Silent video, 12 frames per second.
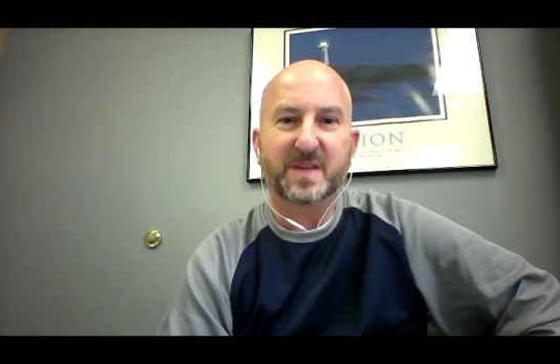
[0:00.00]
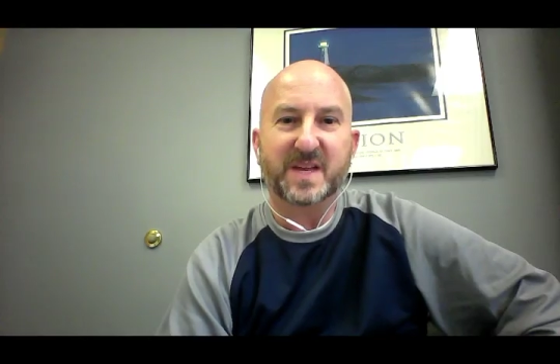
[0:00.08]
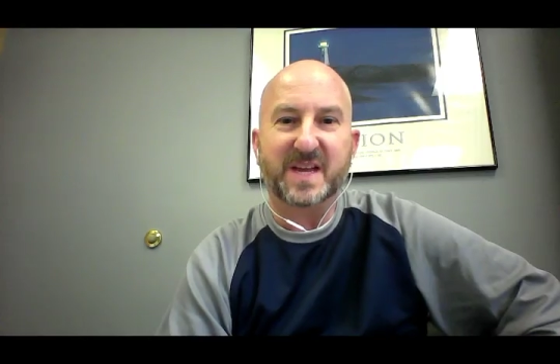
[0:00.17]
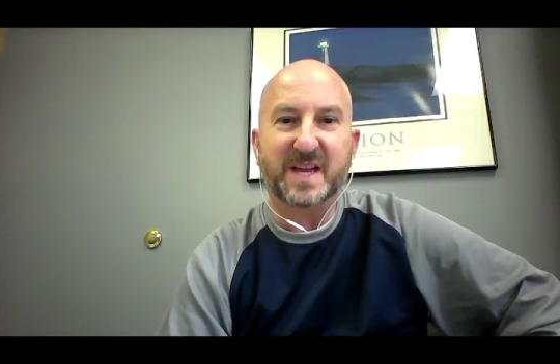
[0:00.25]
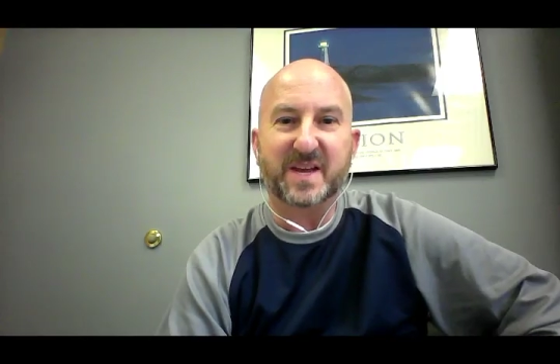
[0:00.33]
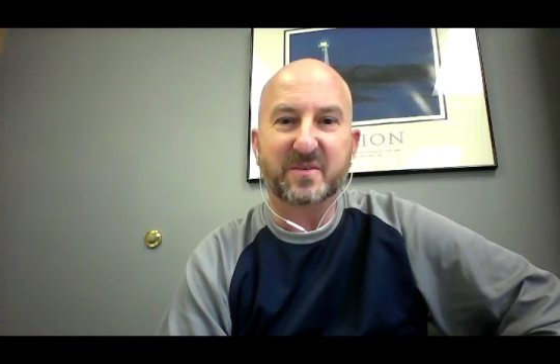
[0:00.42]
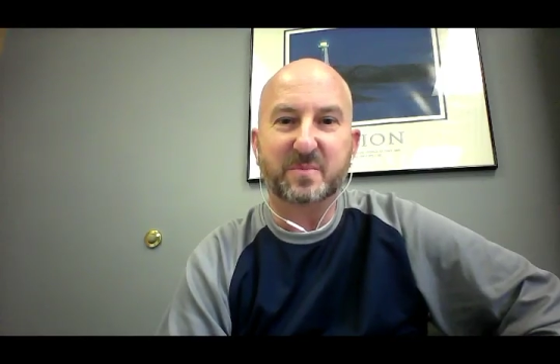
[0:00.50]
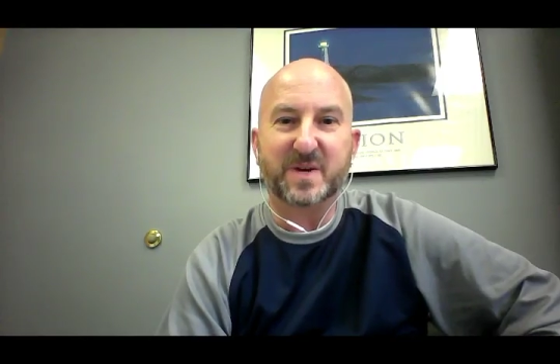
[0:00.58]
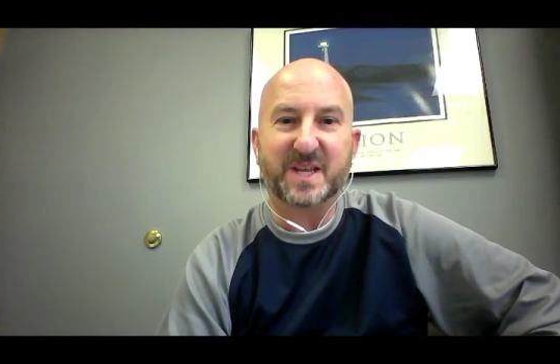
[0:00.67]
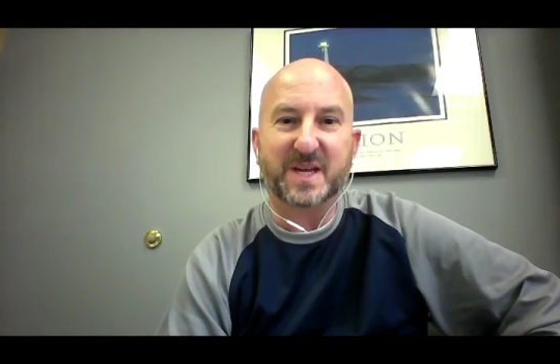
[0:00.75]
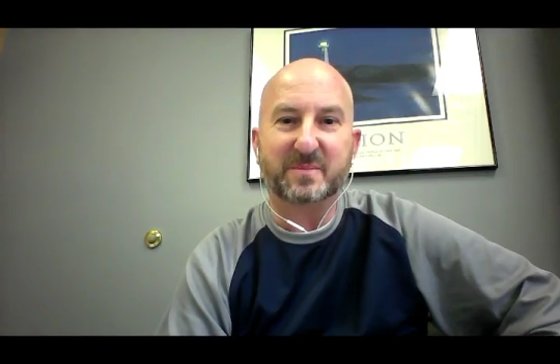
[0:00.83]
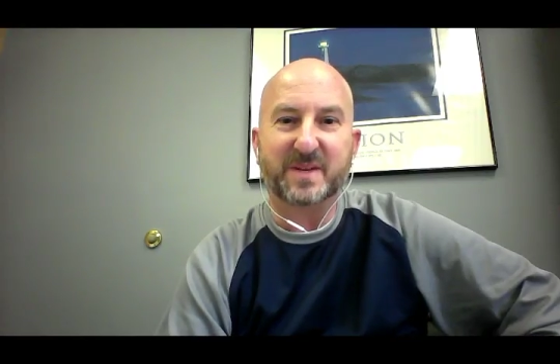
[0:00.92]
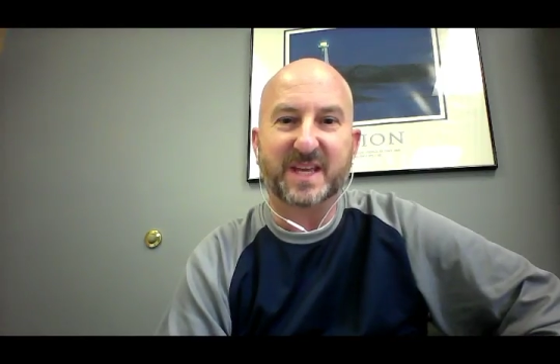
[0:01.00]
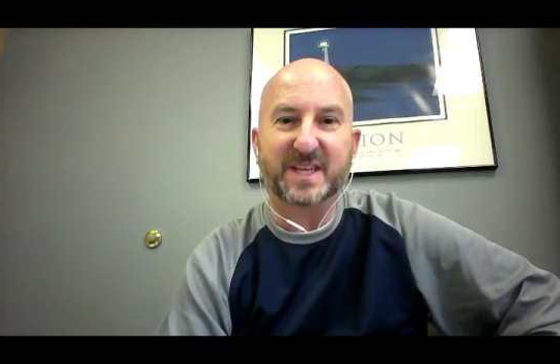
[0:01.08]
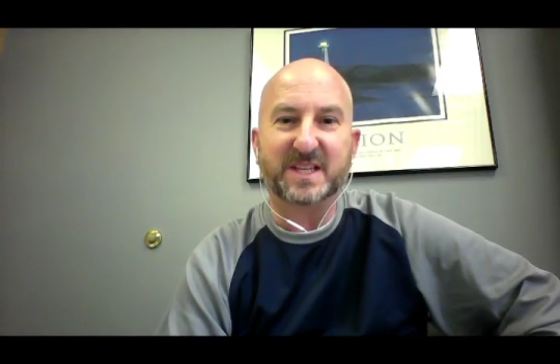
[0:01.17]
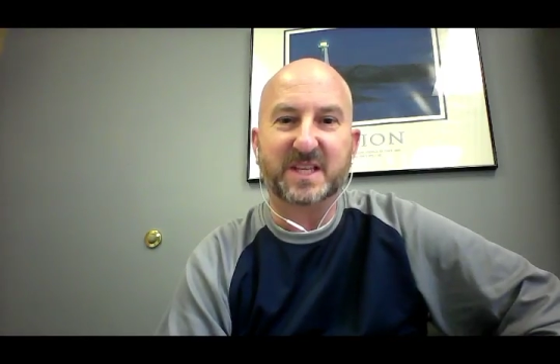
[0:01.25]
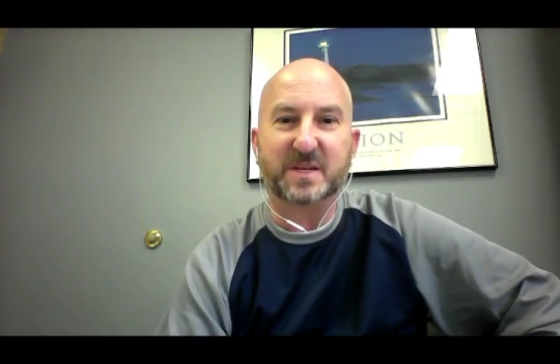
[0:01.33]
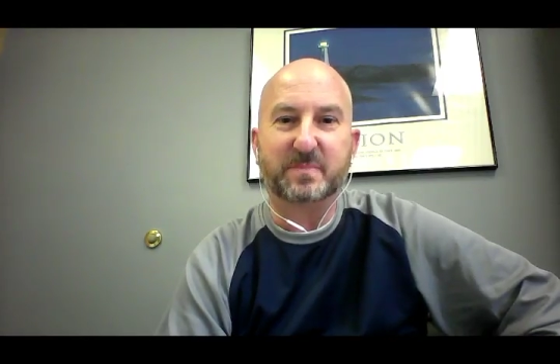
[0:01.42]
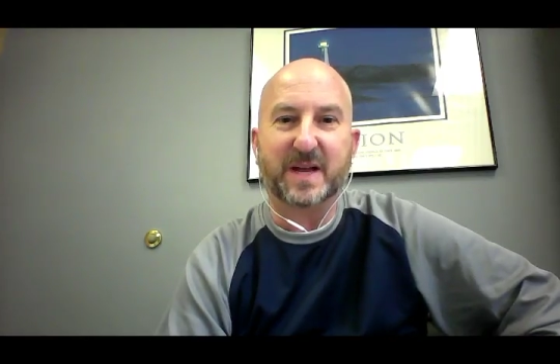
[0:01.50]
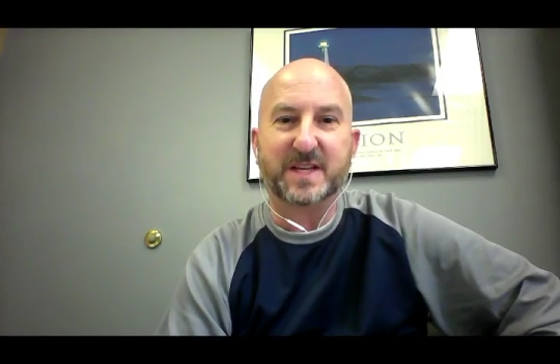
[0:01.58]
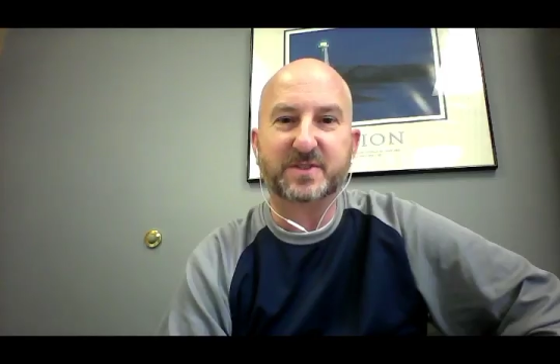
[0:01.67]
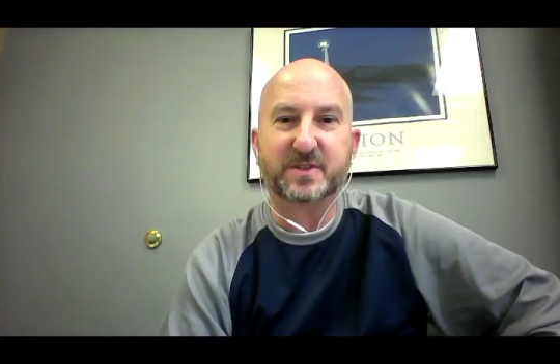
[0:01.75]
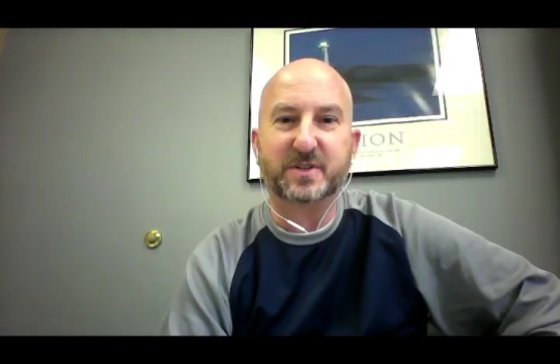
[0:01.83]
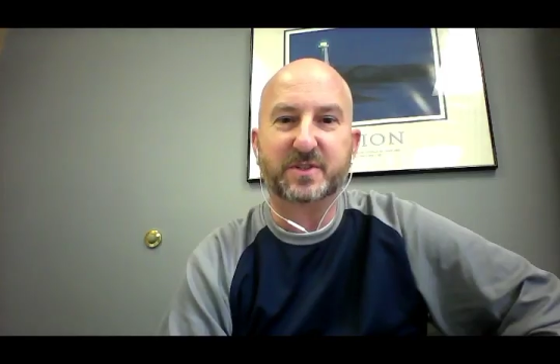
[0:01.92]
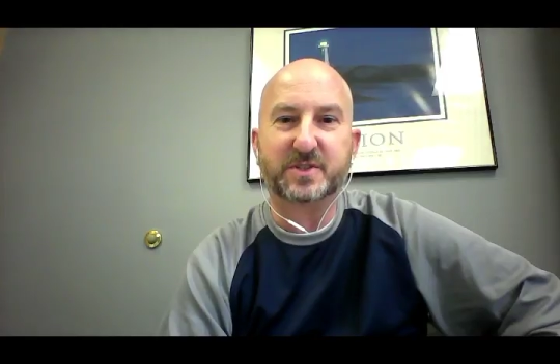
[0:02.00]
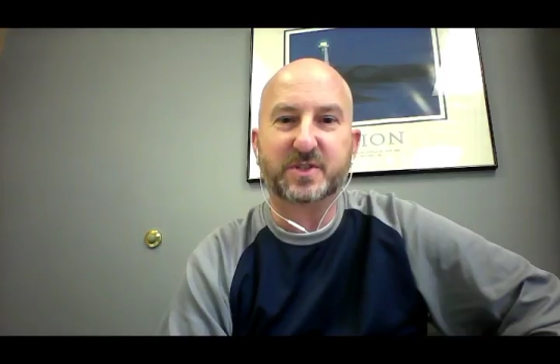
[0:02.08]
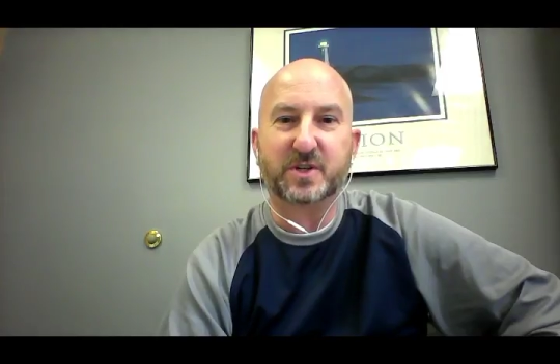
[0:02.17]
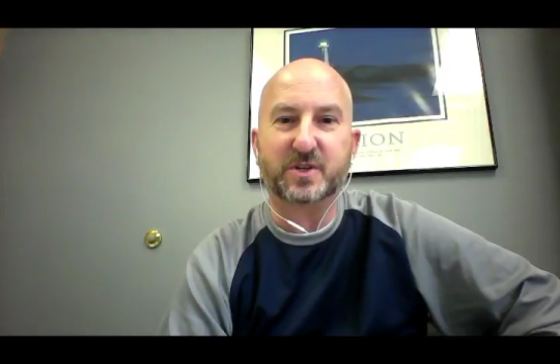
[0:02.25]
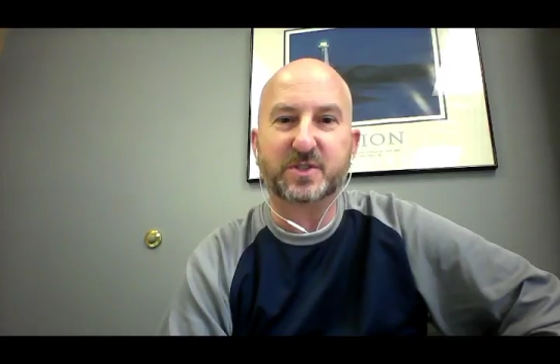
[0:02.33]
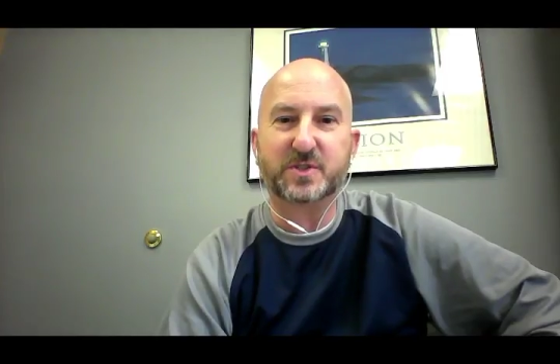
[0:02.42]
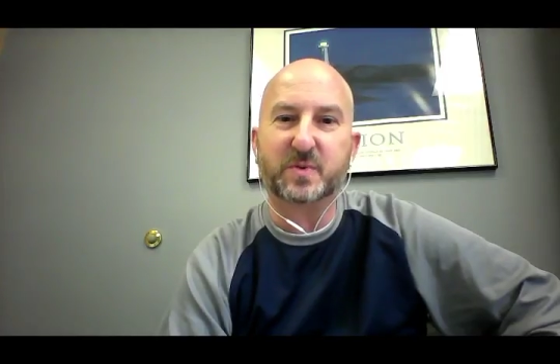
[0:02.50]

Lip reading: Hey everybody, I'm Dan, the lead pastor here at the church.